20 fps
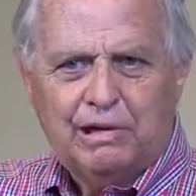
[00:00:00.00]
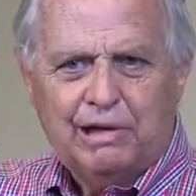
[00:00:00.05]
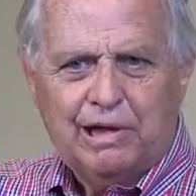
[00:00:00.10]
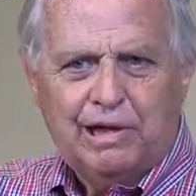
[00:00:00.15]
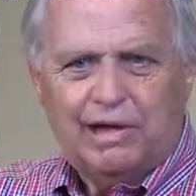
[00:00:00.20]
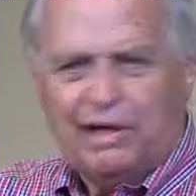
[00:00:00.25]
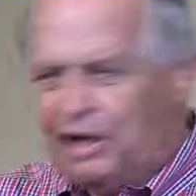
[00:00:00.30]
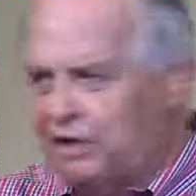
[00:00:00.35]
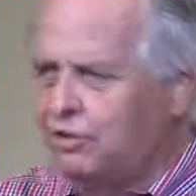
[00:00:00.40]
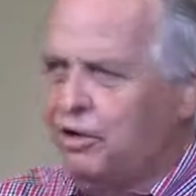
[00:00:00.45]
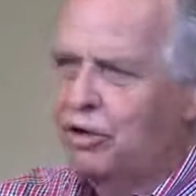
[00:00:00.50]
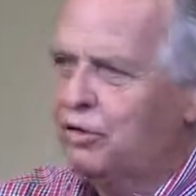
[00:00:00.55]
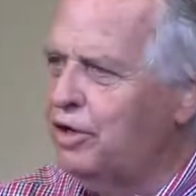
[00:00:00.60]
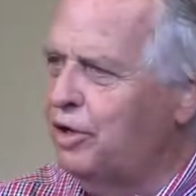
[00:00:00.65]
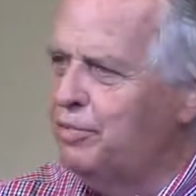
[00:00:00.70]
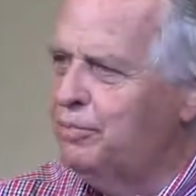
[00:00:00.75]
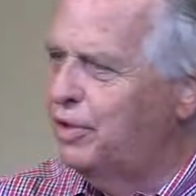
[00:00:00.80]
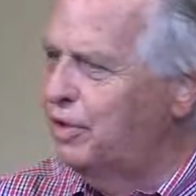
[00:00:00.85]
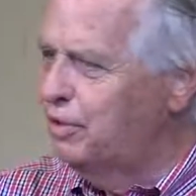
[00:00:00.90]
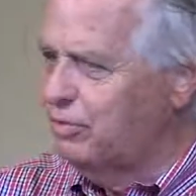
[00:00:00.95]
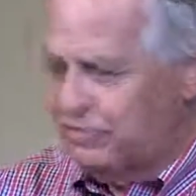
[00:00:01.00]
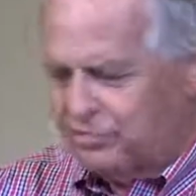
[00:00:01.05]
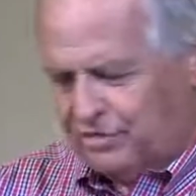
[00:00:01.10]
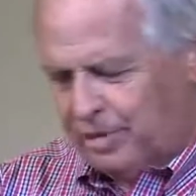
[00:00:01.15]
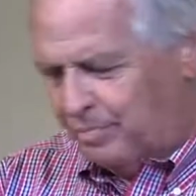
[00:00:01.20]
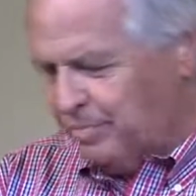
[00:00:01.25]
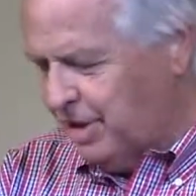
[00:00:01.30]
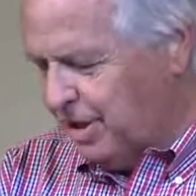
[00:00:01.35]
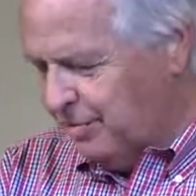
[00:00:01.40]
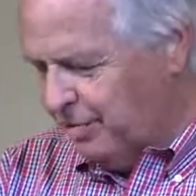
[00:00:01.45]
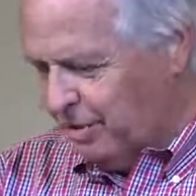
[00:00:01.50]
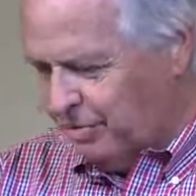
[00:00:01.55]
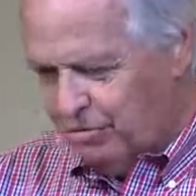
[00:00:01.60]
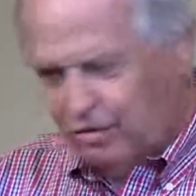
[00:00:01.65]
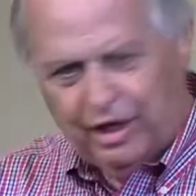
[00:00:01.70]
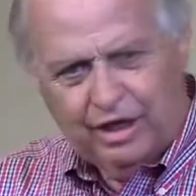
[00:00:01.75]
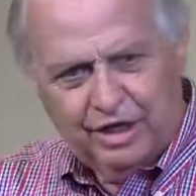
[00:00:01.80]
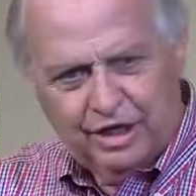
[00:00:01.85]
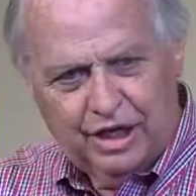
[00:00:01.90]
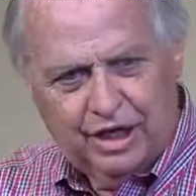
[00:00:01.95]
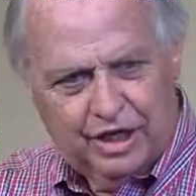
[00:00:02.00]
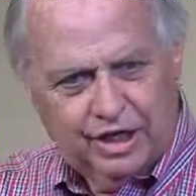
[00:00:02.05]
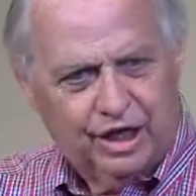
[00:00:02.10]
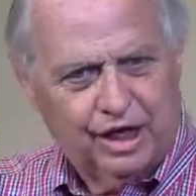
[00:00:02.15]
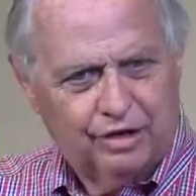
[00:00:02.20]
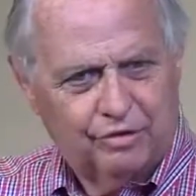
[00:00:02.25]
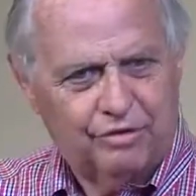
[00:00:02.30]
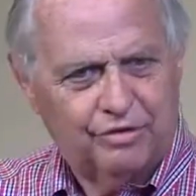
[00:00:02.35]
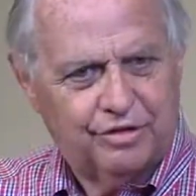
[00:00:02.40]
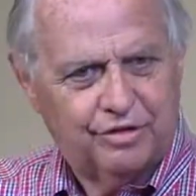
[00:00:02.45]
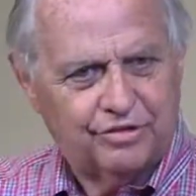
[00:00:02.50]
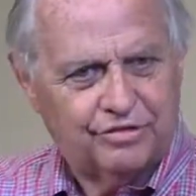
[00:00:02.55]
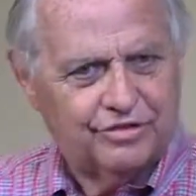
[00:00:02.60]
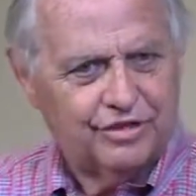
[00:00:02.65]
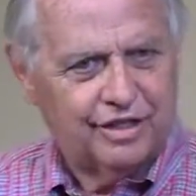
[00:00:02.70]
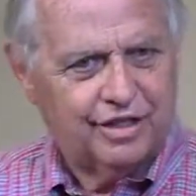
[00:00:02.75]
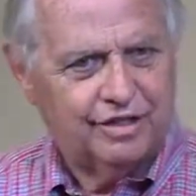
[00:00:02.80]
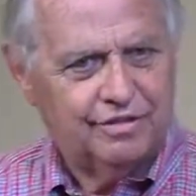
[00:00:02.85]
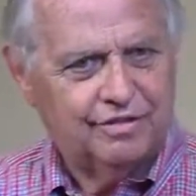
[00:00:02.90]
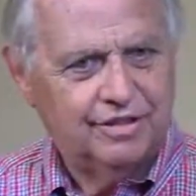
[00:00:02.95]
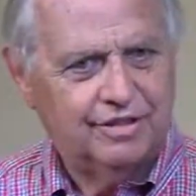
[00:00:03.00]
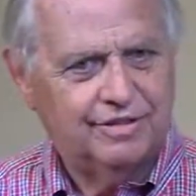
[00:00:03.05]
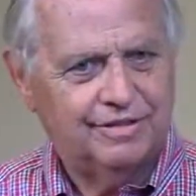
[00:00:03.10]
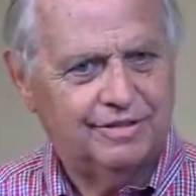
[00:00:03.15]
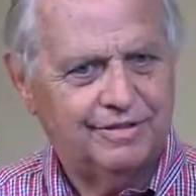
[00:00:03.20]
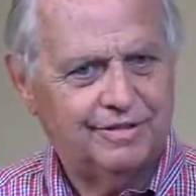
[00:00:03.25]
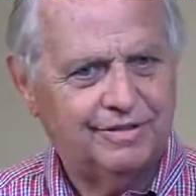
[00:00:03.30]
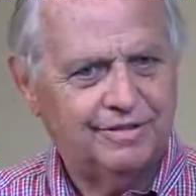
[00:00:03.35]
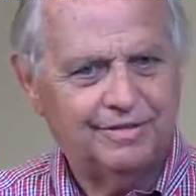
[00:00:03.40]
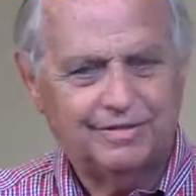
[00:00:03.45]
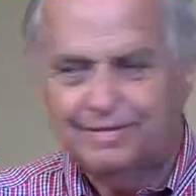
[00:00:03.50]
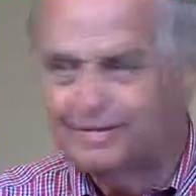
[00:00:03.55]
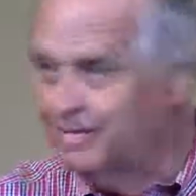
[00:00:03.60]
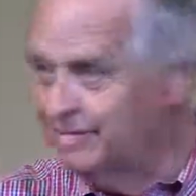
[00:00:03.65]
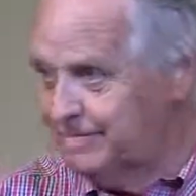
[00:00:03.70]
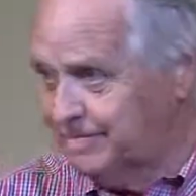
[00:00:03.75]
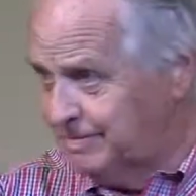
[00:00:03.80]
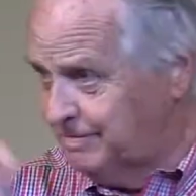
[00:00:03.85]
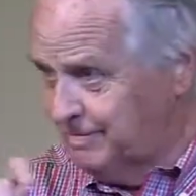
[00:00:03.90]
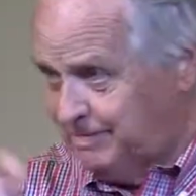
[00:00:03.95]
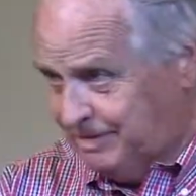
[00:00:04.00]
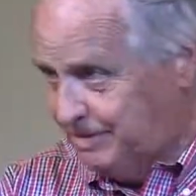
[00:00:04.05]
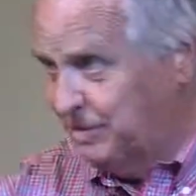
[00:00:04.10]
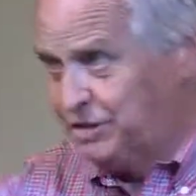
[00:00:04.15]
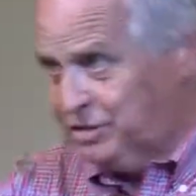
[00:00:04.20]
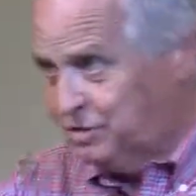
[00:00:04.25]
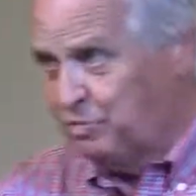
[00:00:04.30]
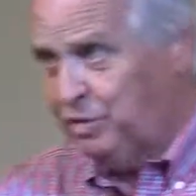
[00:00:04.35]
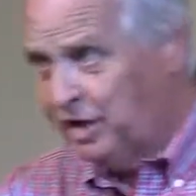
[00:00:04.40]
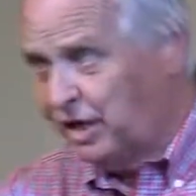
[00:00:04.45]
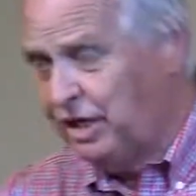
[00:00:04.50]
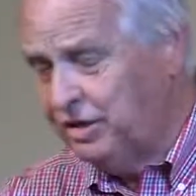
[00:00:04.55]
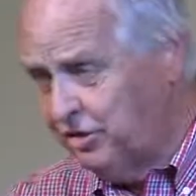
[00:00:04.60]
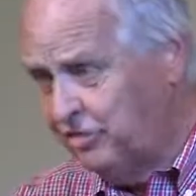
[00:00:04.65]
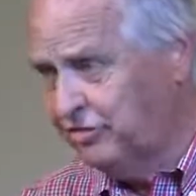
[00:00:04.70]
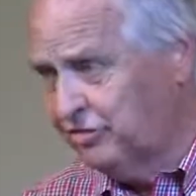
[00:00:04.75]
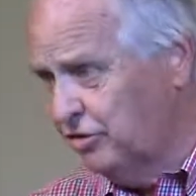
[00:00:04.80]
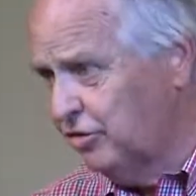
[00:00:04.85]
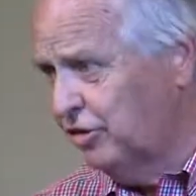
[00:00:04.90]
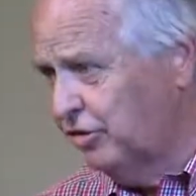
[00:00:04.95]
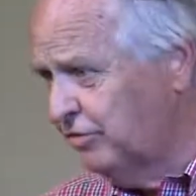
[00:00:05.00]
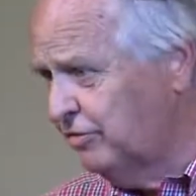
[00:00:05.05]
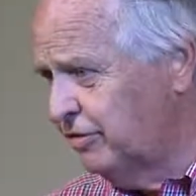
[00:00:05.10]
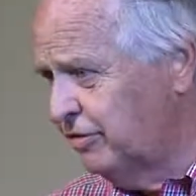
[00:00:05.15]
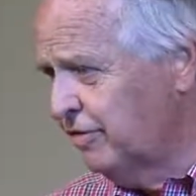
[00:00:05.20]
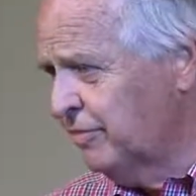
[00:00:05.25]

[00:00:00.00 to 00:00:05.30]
And I'd known it, but there was something about writing it out that said, this is what I deserve.